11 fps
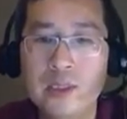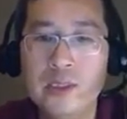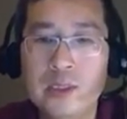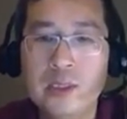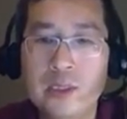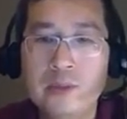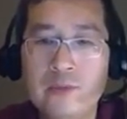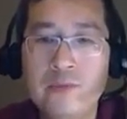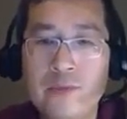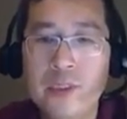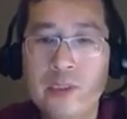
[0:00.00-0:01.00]
and then on
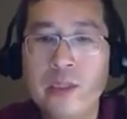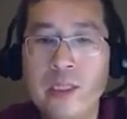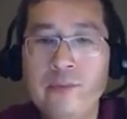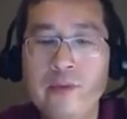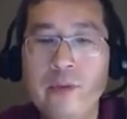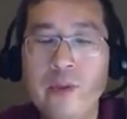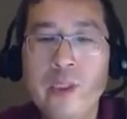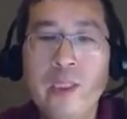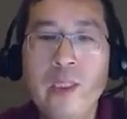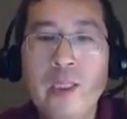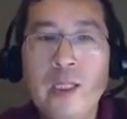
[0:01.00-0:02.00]
top of this one
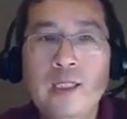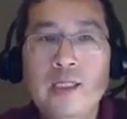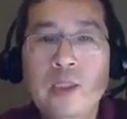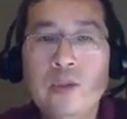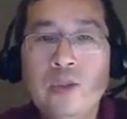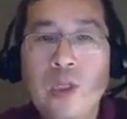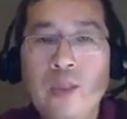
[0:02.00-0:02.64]
is the logic level,